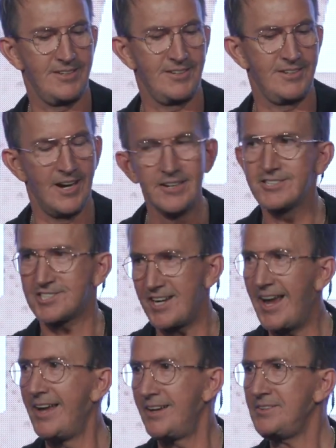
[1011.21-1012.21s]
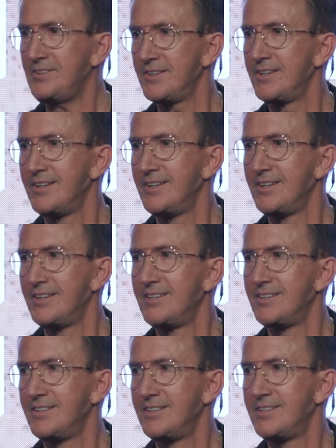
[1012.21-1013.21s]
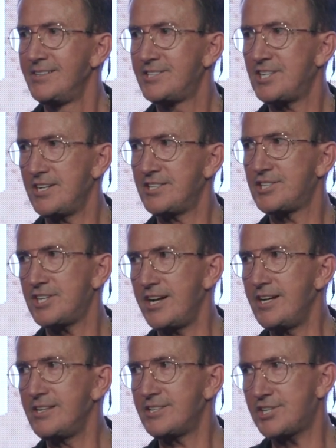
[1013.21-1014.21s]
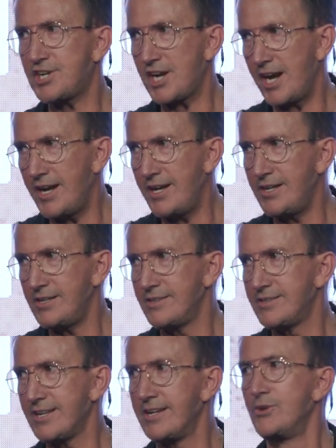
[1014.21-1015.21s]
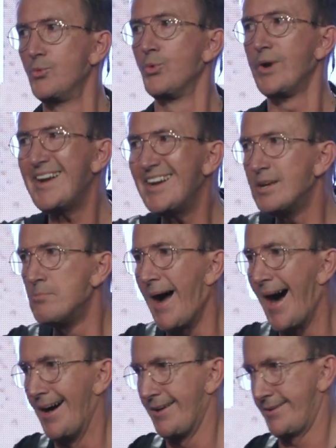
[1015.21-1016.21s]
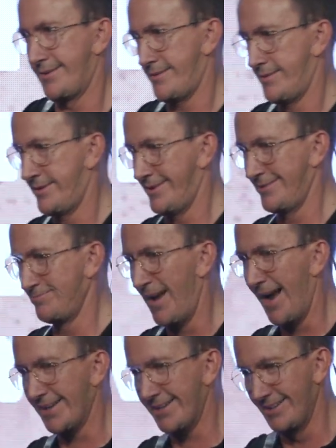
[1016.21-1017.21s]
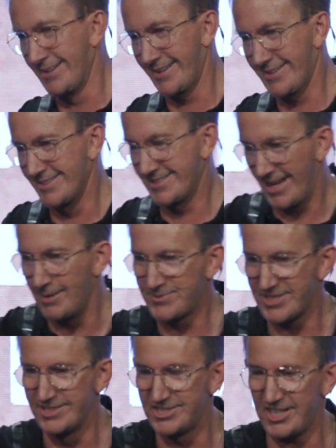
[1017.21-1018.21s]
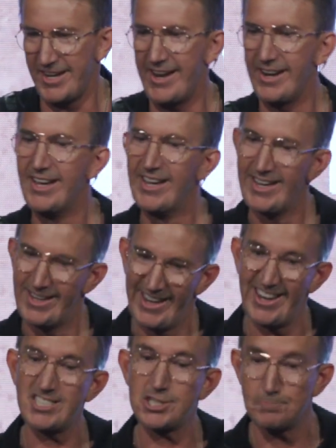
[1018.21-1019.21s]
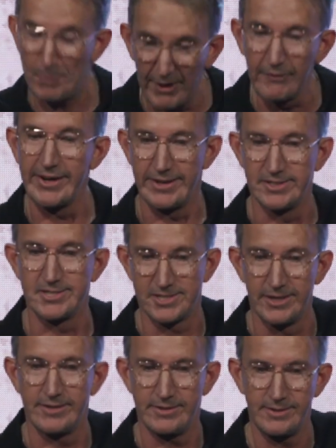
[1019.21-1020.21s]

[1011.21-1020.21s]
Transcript: You understand? She didn't read about immaculate conception. She experienced it.